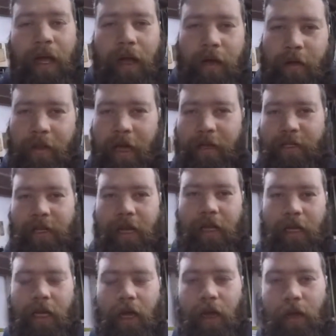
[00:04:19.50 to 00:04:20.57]
I got the engine
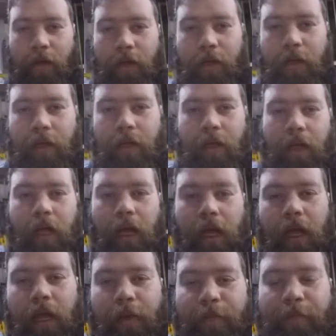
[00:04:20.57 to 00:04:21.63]
out of the car.
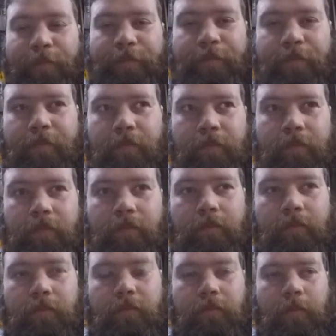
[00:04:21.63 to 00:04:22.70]

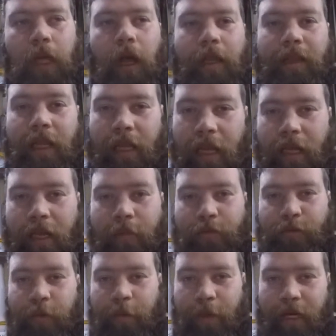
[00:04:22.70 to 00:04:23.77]
I did end up
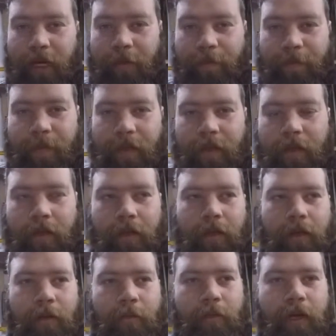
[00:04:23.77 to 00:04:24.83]
stripping it,
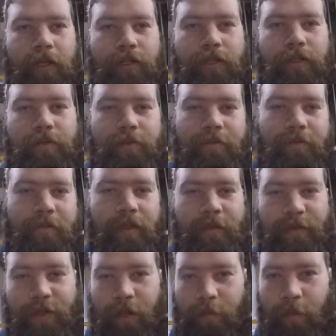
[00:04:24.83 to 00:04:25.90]
which there
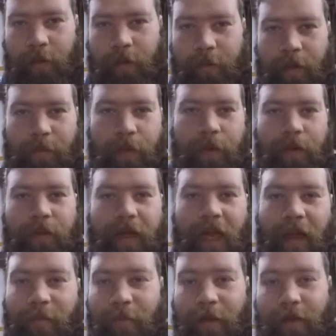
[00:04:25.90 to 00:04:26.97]
was no point in me putting on
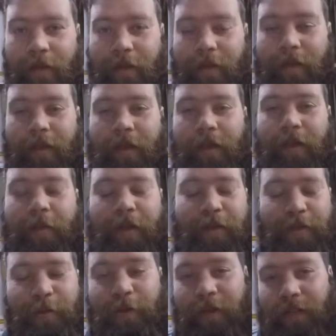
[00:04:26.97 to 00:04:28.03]
camera
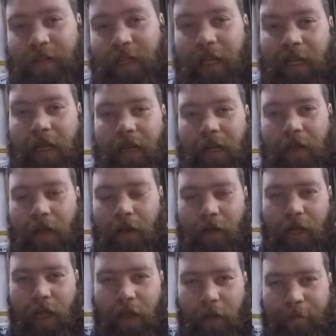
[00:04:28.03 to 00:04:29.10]
because you wouldn't have seen it in a dark
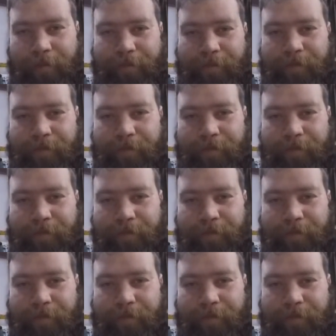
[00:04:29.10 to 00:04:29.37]
car.